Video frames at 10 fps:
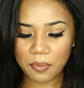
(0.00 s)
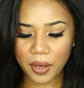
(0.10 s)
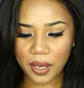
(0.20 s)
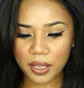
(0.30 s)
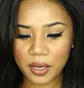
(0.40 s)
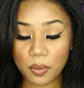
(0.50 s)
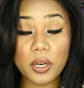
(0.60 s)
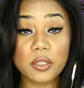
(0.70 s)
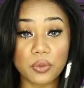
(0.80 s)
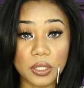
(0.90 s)
But it
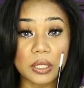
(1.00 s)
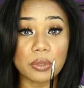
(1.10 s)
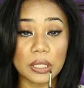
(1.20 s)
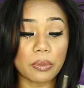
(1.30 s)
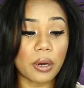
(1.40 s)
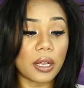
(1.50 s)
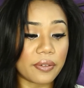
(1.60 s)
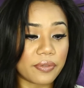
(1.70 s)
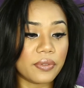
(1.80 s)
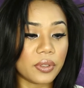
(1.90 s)
works really, really well.
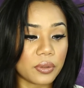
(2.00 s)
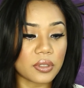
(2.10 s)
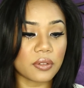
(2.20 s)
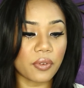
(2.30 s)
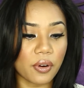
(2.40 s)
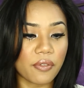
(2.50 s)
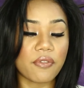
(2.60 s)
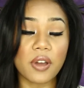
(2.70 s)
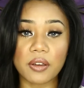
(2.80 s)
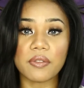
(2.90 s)
I've used this for a
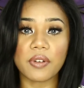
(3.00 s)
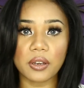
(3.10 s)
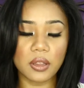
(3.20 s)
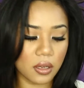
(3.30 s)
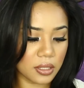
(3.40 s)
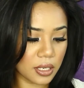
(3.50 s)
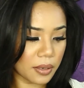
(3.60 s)
very, very long